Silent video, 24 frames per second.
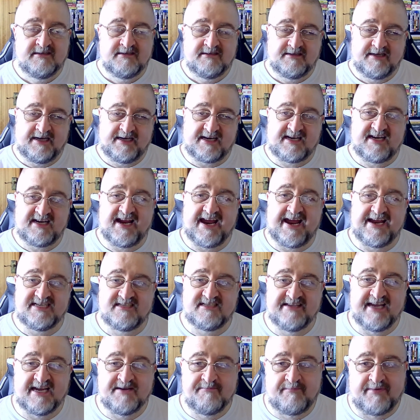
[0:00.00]
in a cast
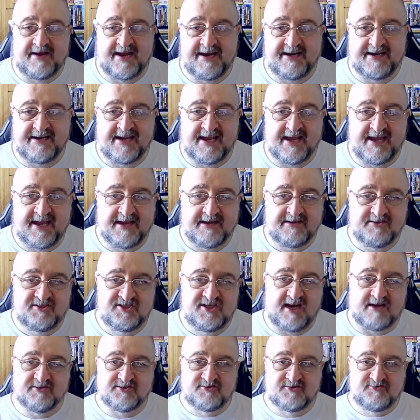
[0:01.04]
led by
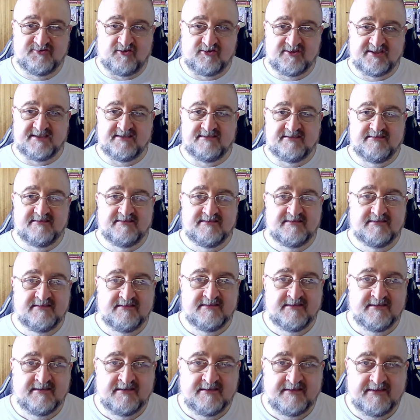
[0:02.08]
Charles Grodin
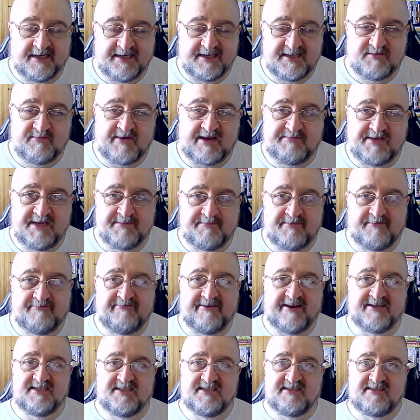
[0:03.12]
and his wife, played by
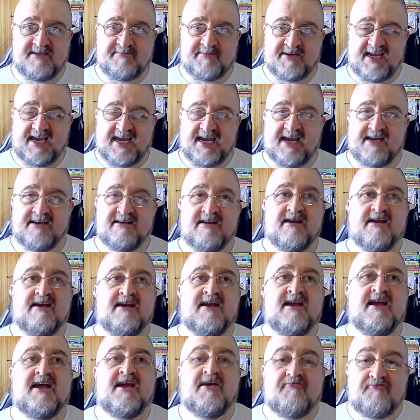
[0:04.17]
Frances Lee McCain,
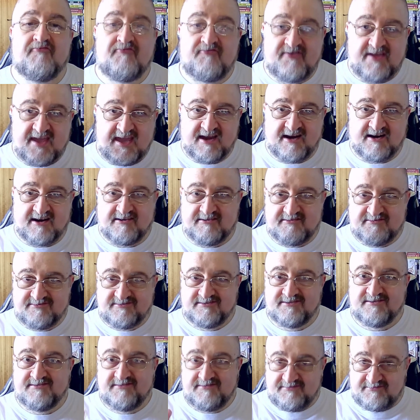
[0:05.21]
they
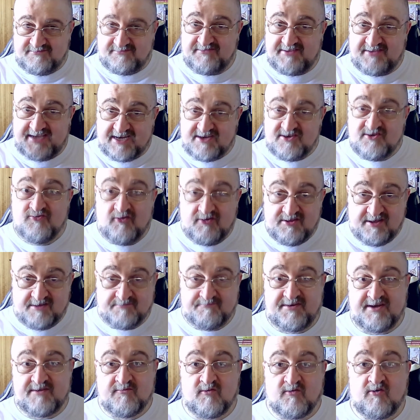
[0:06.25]
know they're
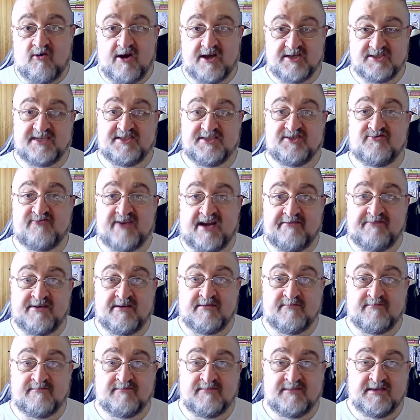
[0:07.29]
being watched, and it's driving
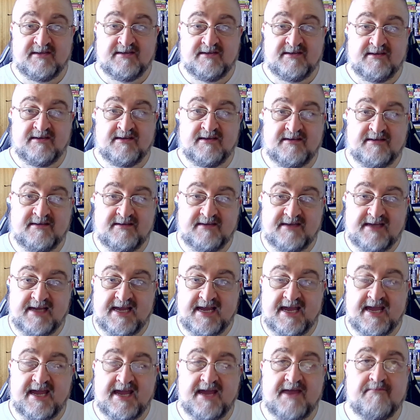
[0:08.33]

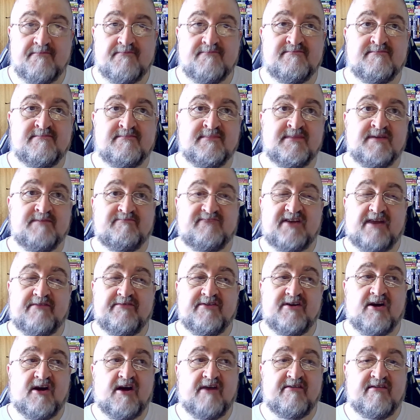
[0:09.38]
them, driving
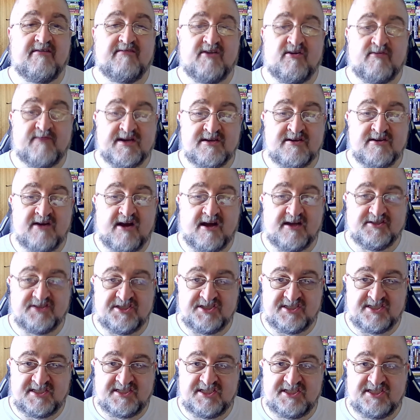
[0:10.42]
her a little bit nuts,
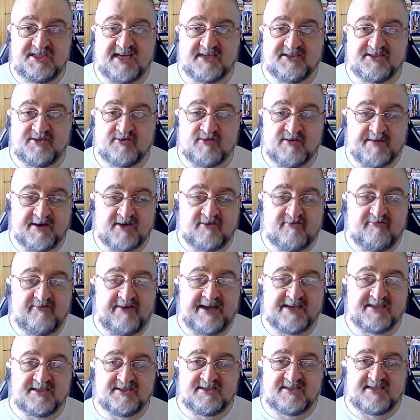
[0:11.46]
and she starts to go a bit
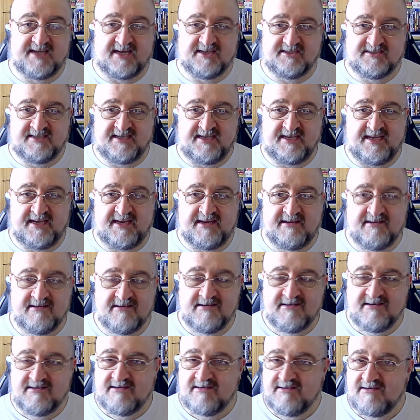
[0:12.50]
crazy and starts to
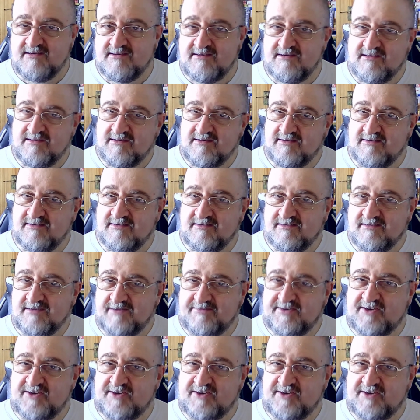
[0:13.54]
have an